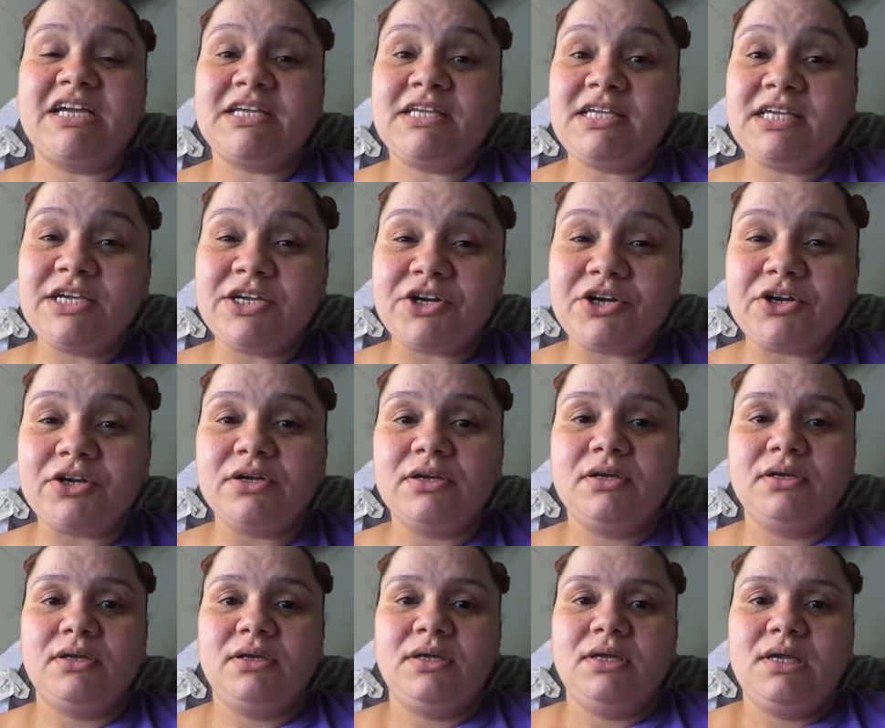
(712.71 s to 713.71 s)
A year.
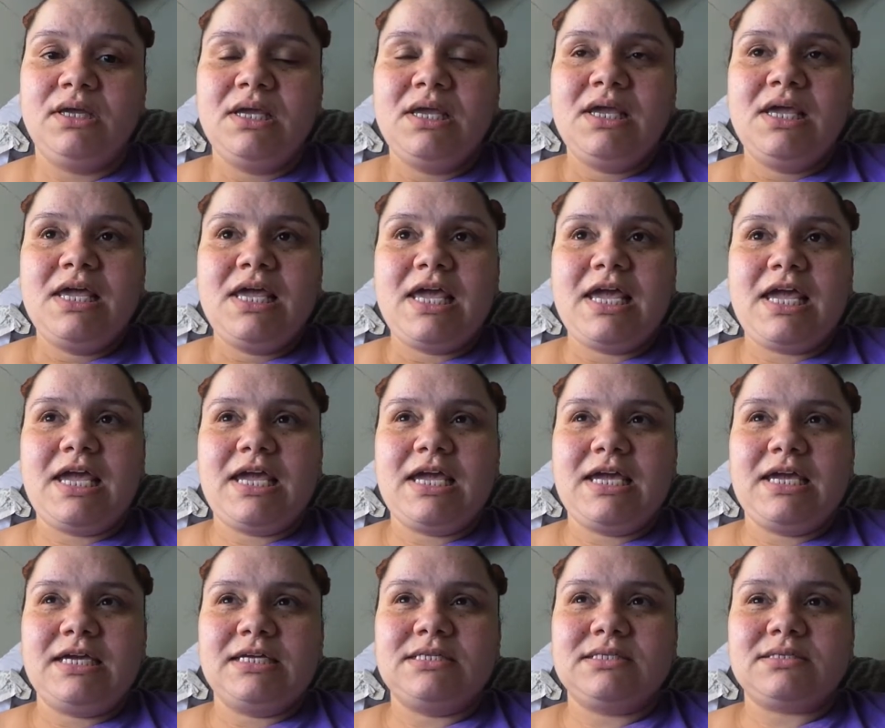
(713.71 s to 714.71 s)

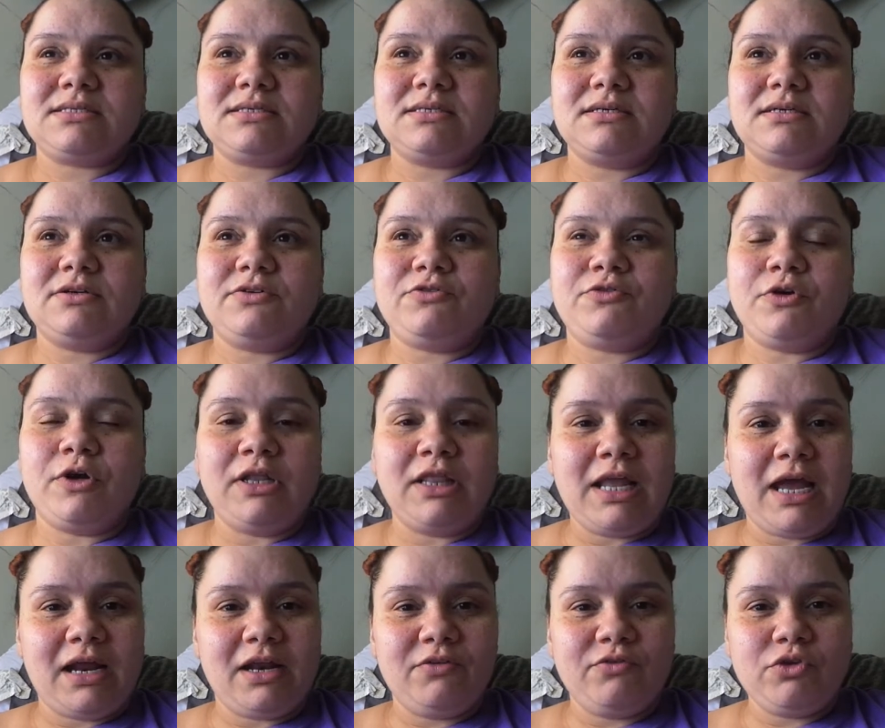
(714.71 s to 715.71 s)
And for a
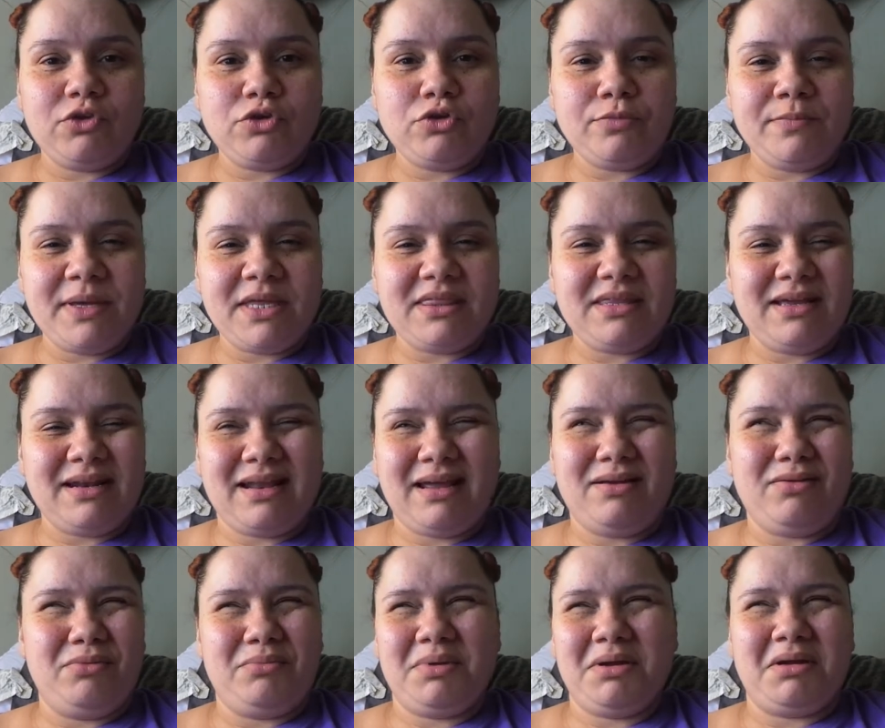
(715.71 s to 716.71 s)
lot of you, you may think
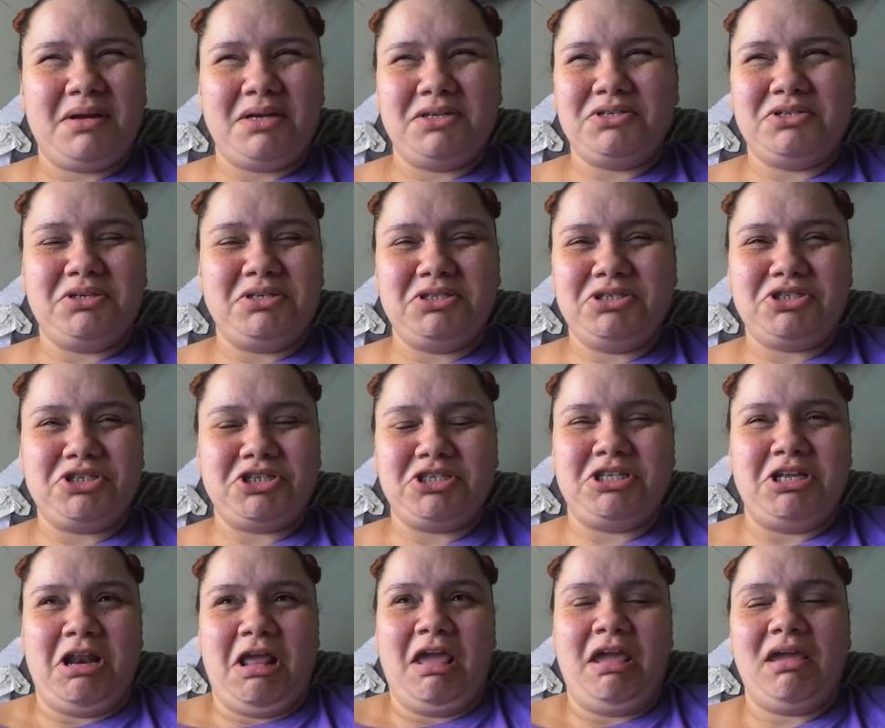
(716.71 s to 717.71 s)
like, oh my God, it's
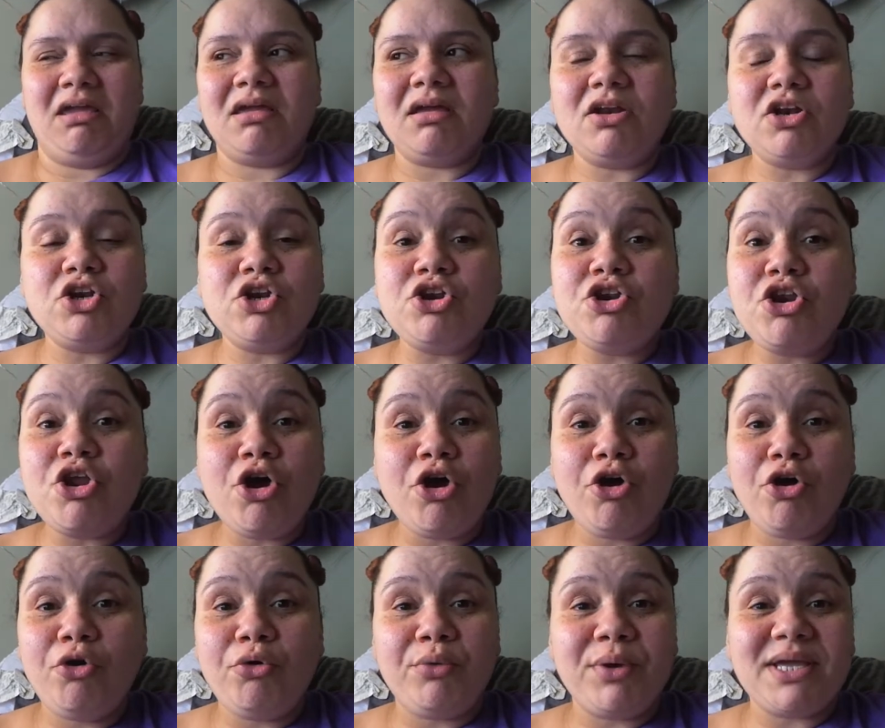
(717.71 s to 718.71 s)
just an egg.
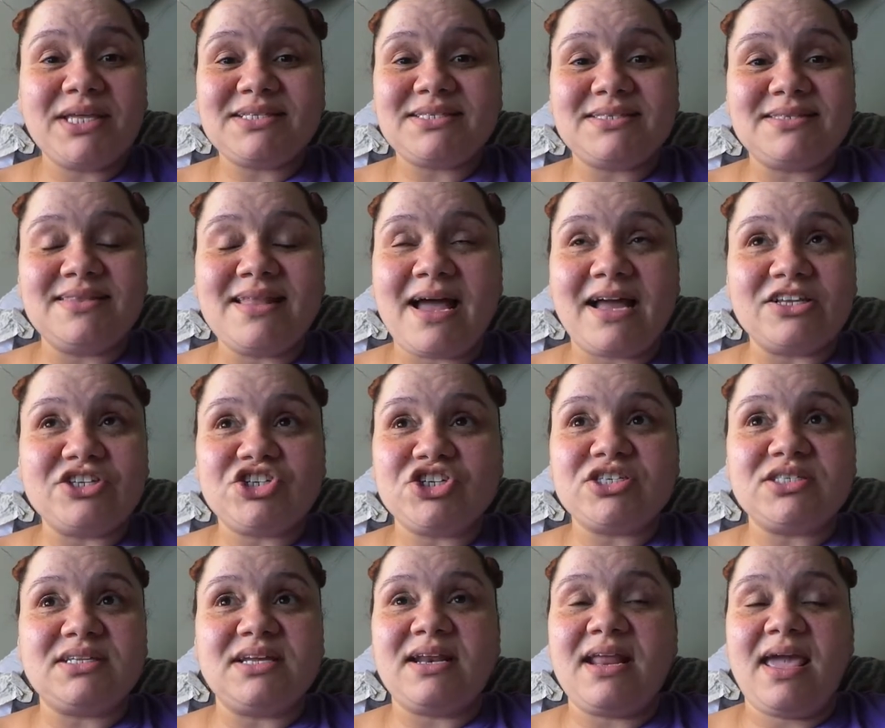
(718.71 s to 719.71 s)
No, it's not
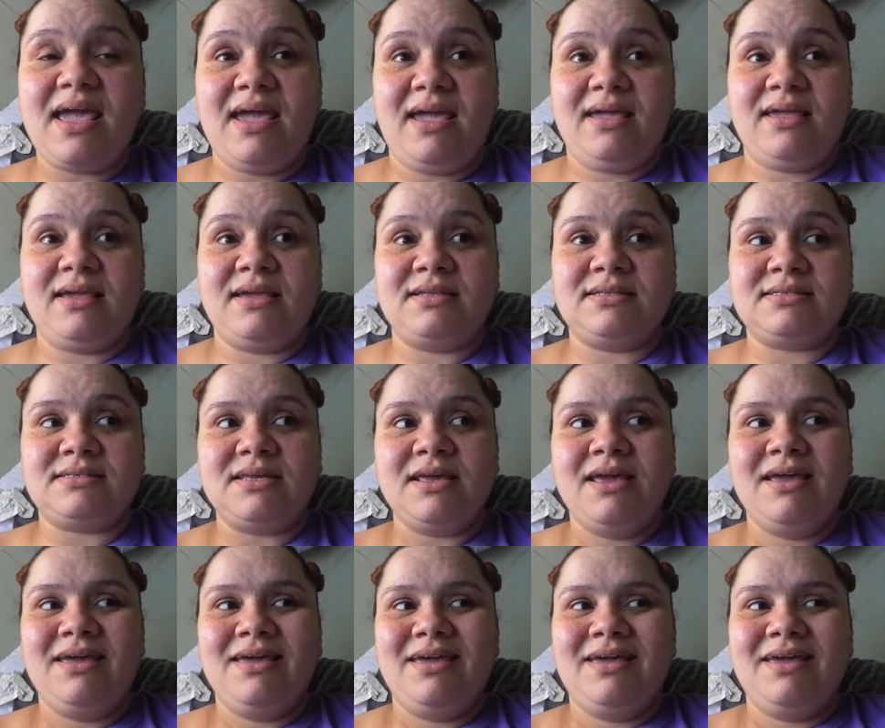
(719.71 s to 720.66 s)
just an egg. It's